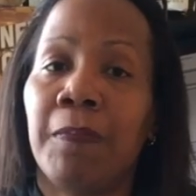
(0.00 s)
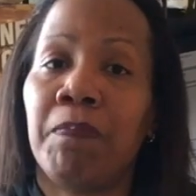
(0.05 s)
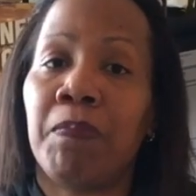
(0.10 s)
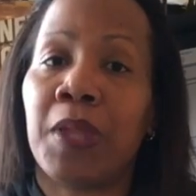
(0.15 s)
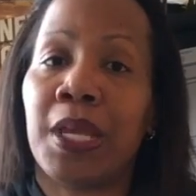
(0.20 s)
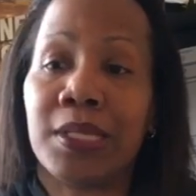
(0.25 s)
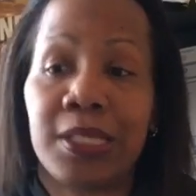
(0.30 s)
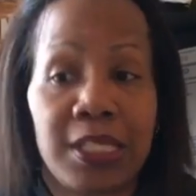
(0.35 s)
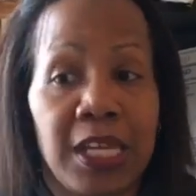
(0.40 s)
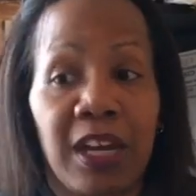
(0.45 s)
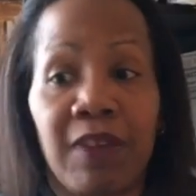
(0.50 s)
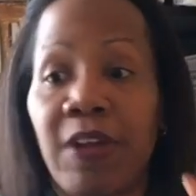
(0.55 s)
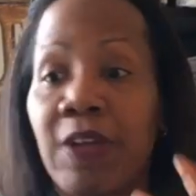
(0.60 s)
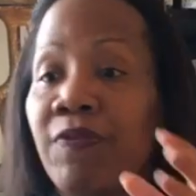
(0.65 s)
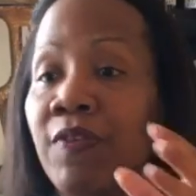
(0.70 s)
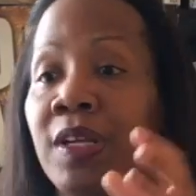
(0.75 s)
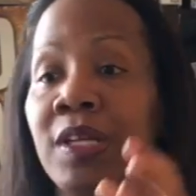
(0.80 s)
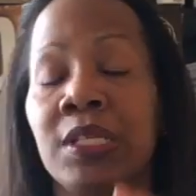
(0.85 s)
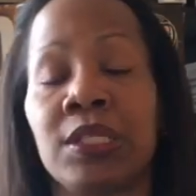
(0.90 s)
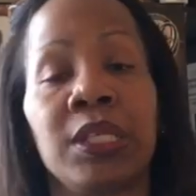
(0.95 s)
instead of a
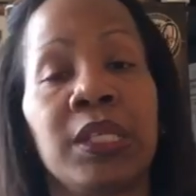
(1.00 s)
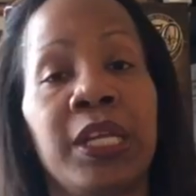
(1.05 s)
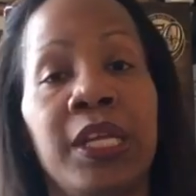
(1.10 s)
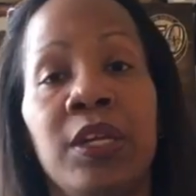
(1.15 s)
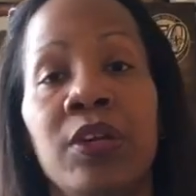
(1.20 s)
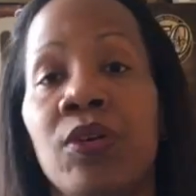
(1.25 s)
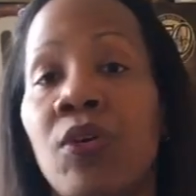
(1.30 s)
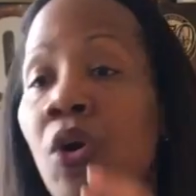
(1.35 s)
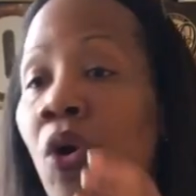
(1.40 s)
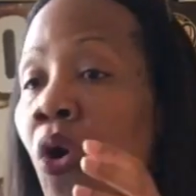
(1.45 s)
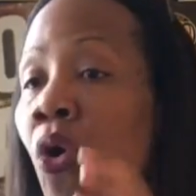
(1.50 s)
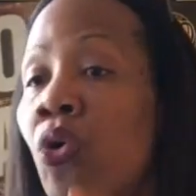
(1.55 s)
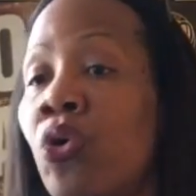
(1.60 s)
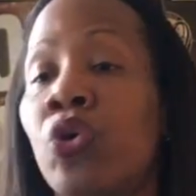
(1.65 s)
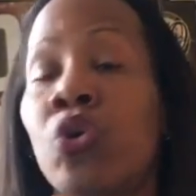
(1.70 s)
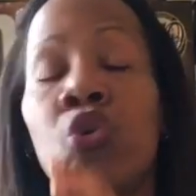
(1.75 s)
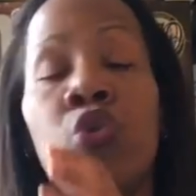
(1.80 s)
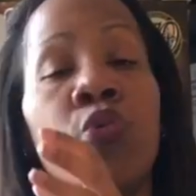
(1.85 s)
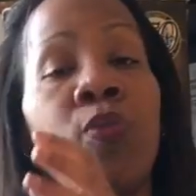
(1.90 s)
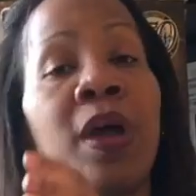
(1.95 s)
fitness leader or owner
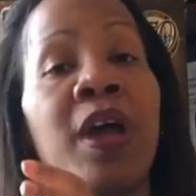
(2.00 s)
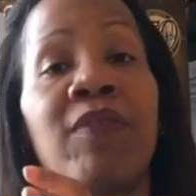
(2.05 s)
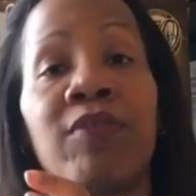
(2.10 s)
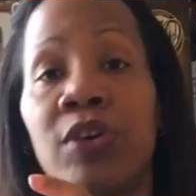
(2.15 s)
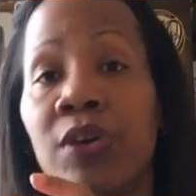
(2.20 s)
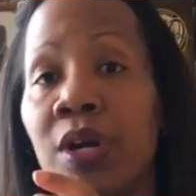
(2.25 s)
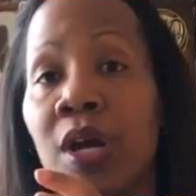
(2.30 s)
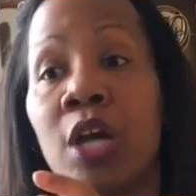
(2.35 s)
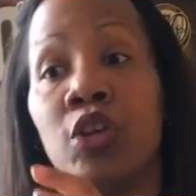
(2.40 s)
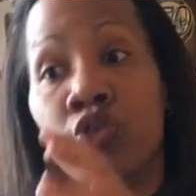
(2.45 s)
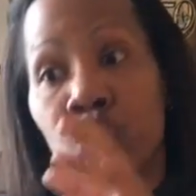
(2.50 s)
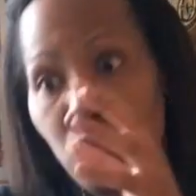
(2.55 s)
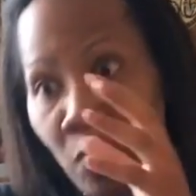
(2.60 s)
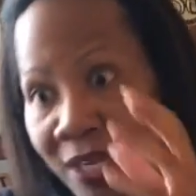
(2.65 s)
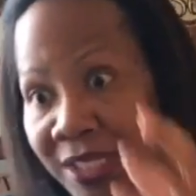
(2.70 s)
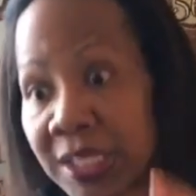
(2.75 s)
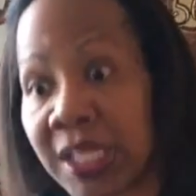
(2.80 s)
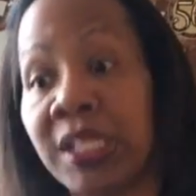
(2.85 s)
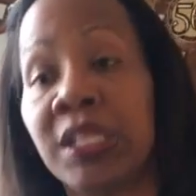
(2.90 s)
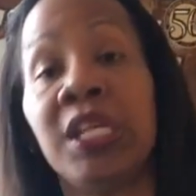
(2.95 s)
or whomever
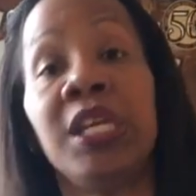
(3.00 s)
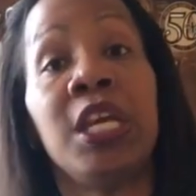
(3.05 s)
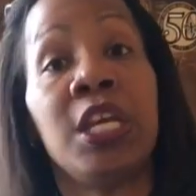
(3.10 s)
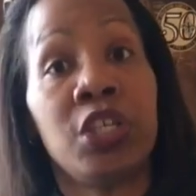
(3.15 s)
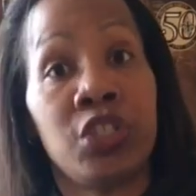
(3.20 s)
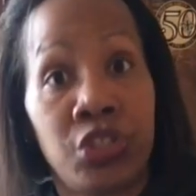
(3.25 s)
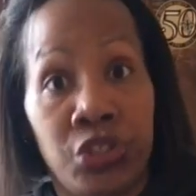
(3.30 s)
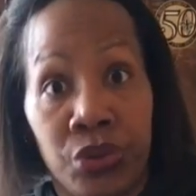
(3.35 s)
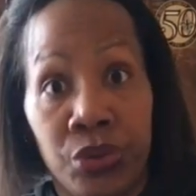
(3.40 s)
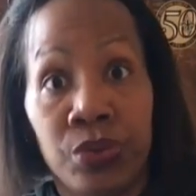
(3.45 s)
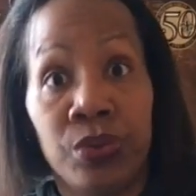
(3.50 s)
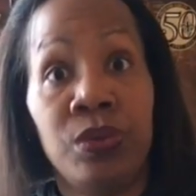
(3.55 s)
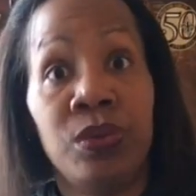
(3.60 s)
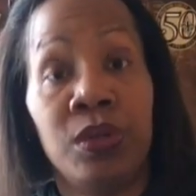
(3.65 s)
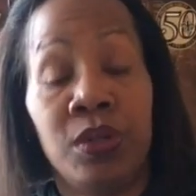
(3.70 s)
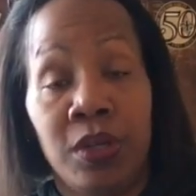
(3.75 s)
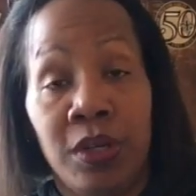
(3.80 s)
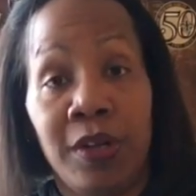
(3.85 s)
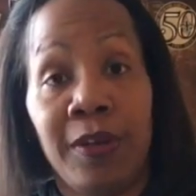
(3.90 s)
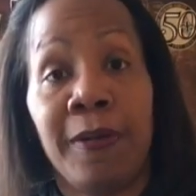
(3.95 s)
addressing the issue
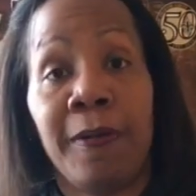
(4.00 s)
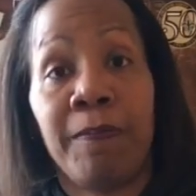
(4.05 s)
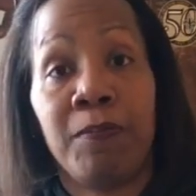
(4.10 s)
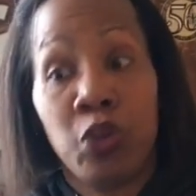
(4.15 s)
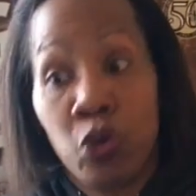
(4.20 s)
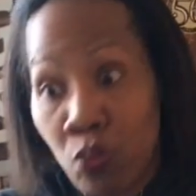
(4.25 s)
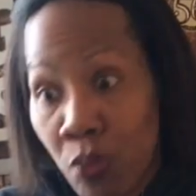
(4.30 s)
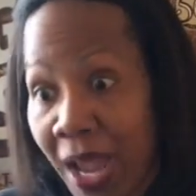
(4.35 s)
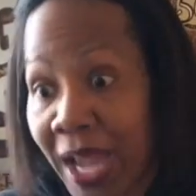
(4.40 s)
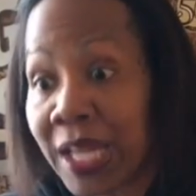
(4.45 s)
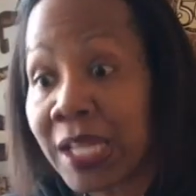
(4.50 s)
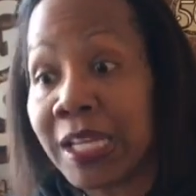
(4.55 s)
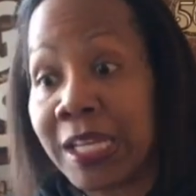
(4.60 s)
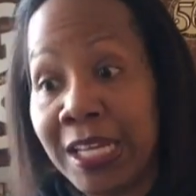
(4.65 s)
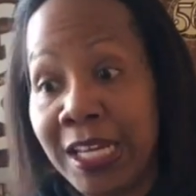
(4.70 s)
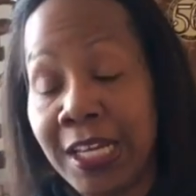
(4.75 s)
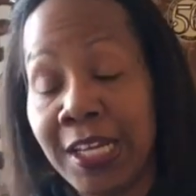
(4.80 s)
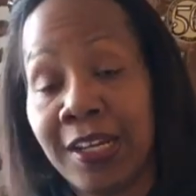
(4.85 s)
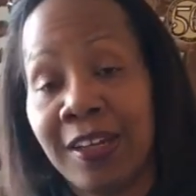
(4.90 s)
directly.